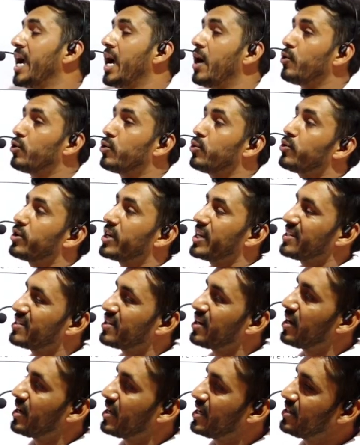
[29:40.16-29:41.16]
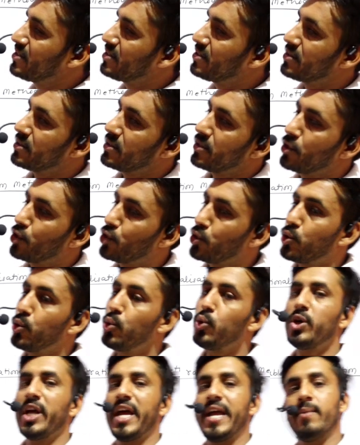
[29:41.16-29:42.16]
have to rationalize
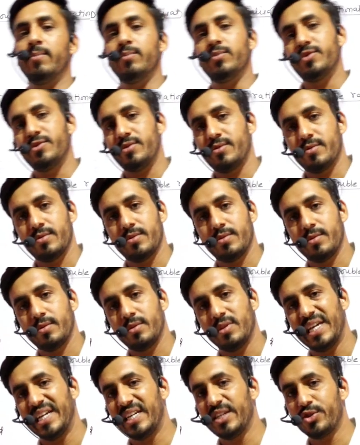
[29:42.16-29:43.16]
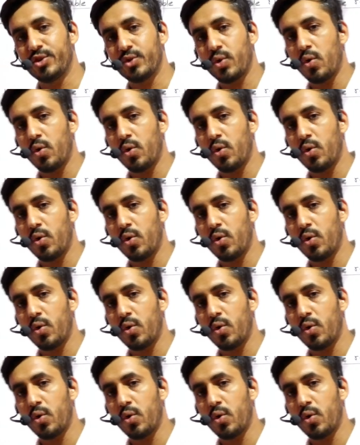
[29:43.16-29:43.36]
two times. That is